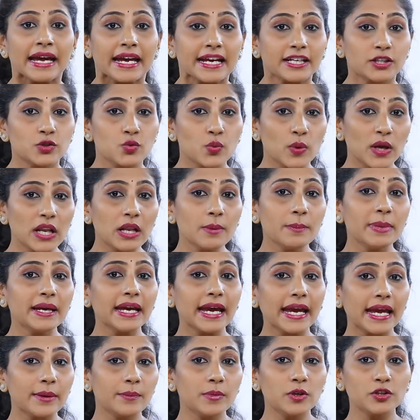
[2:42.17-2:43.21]
it will be
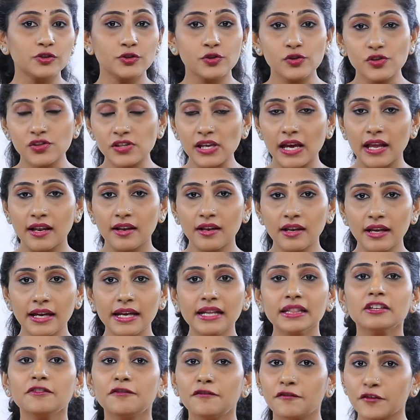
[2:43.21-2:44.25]
able to sell
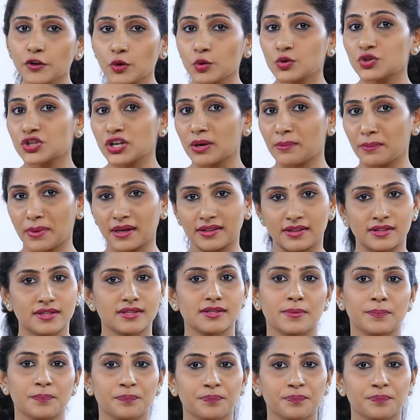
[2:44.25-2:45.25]
in the future months.